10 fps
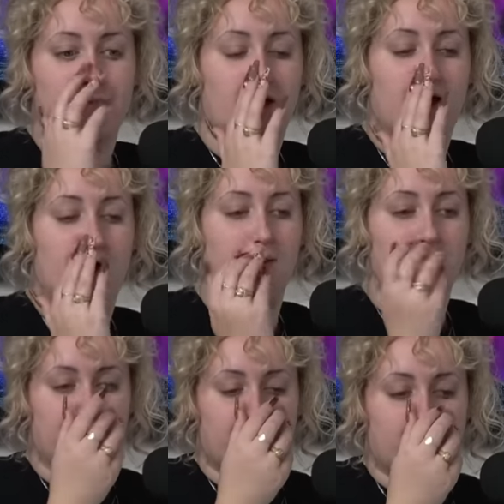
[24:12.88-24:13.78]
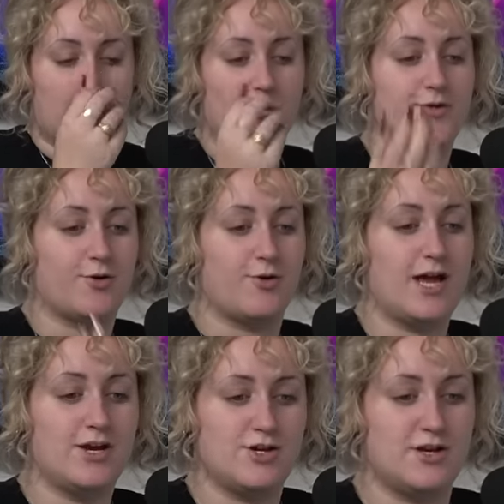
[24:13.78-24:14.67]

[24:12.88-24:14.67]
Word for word: And with the creation